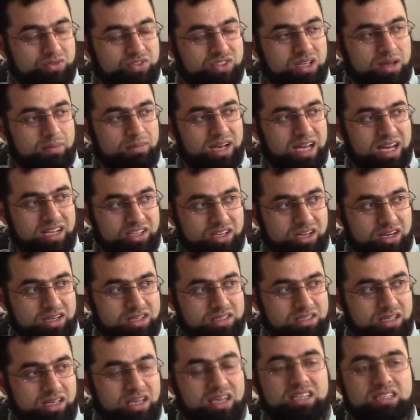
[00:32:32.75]
some
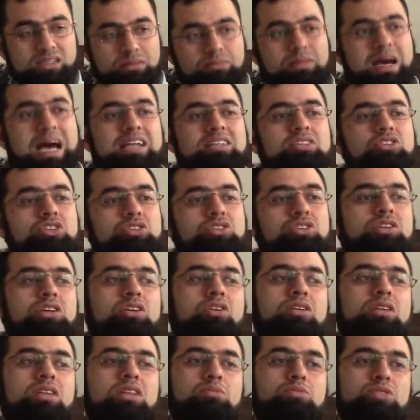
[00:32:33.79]
letters is mandatory
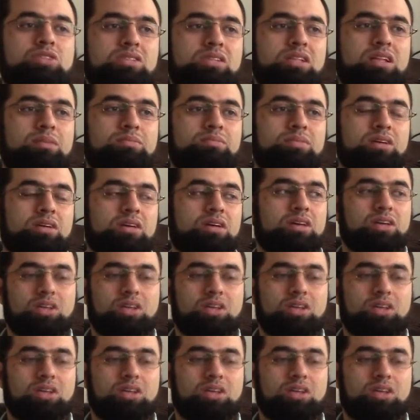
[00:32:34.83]
on the Muslim